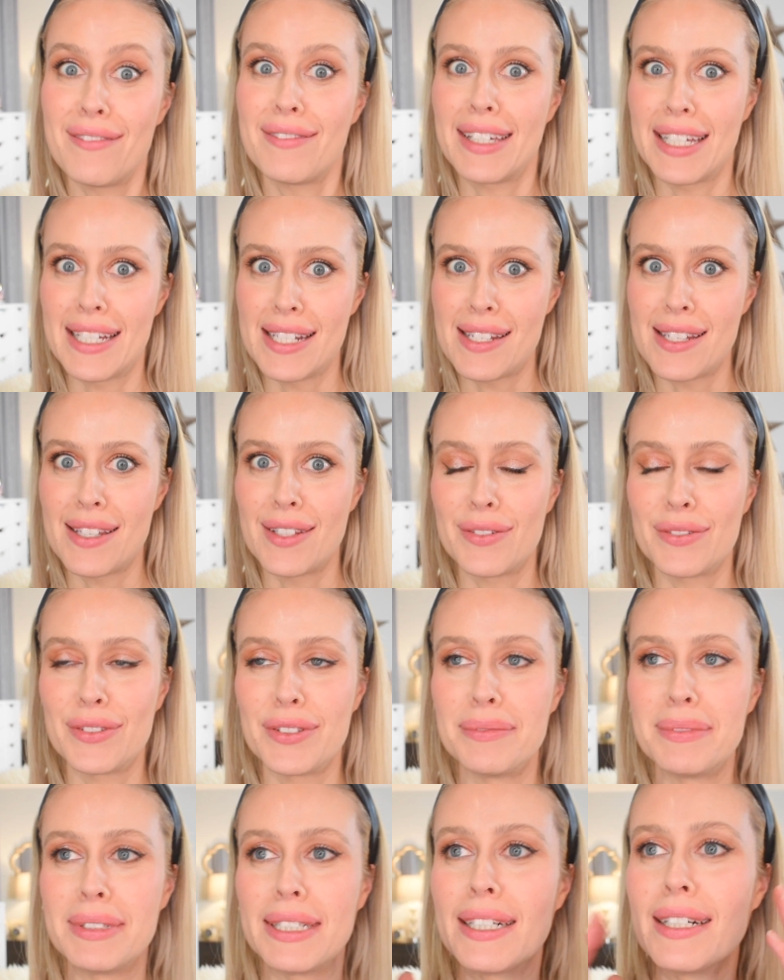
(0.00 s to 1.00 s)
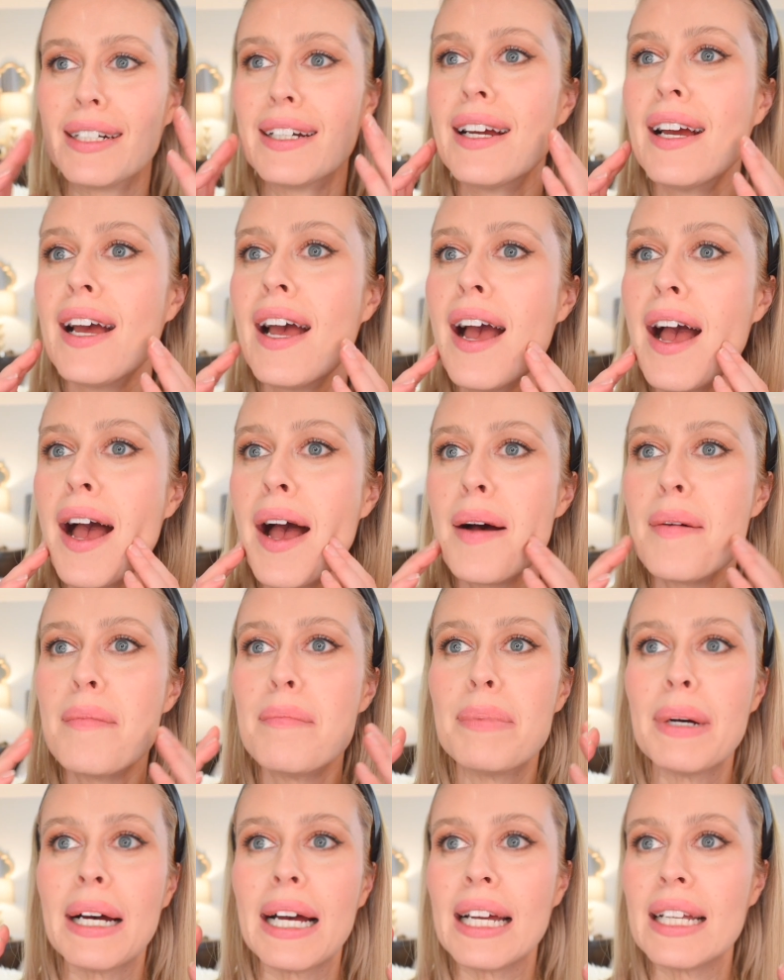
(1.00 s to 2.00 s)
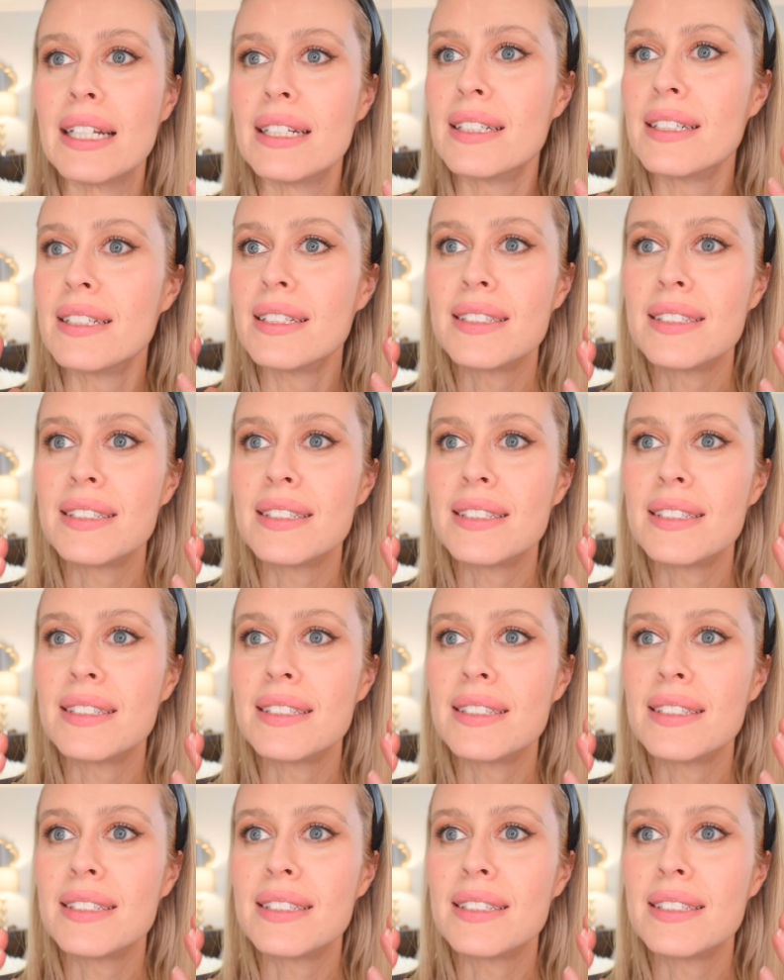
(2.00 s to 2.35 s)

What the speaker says: Kids in the room here. But